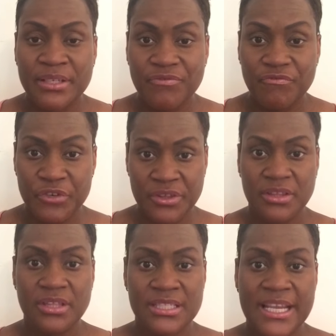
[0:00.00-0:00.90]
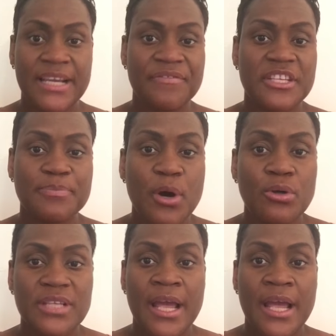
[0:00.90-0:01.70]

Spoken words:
But for the sake of this post,